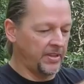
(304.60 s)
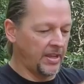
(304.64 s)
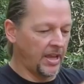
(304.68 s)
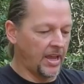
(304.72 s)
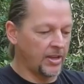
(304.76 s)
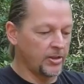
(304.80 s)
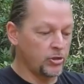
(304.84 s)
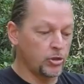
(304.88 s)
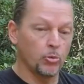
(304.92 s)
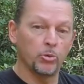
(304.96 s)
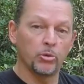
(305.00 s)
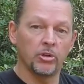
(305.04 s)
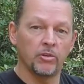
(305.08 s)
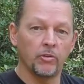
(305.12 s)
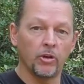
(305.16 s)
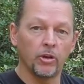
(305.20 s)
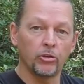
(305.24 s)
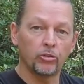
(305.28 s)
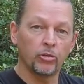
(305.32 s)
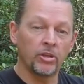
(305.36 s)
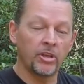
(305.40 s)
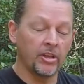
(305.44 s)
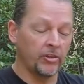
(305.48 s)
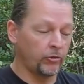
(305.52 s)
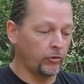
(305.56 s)
As you would have
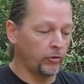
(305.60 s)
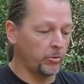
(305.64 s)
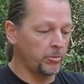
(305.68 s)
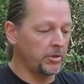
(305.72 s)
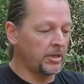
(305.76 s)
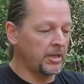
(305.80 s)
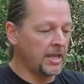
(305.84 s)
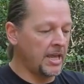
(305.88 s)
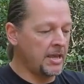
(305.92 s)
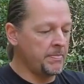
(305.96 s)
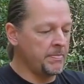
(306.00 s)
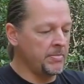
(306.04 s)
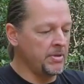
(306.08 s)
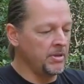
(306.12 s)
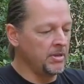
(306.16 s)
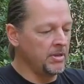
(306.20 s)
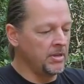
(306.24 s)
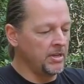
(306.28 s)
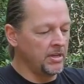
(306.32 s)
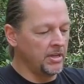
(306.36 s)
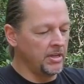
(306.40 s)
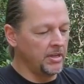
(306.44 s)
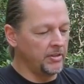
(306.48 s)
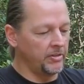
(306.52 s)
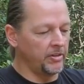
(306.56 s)
also guessed from the name,
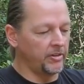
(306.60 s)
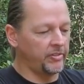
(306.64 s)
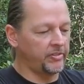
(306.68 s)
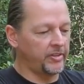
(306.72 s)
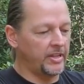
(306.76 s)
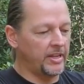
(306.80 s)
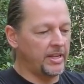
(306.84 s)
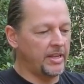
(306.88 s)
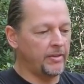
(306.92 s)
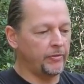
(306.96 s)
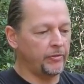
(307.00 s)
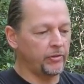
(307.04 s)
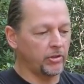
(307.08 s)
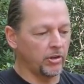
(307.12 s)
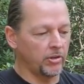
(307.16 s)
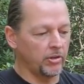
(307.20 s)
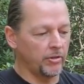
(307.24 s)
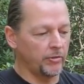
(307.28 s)
the sleeves are